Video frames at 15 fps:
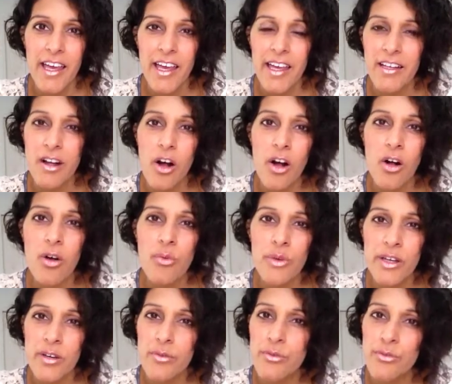And all
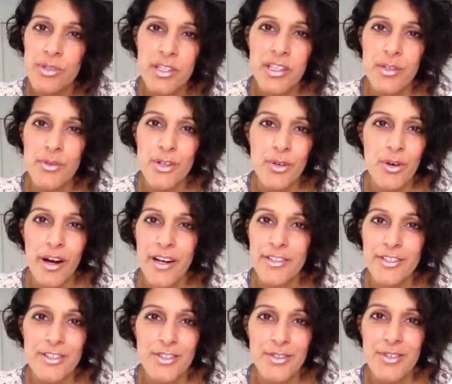we are really required
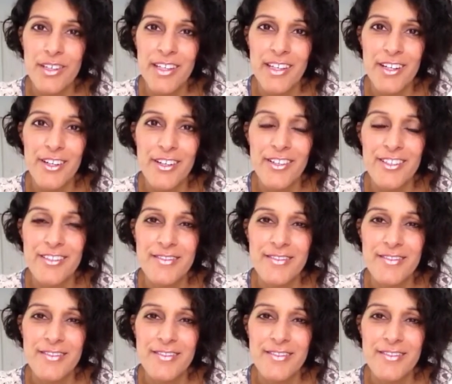to do here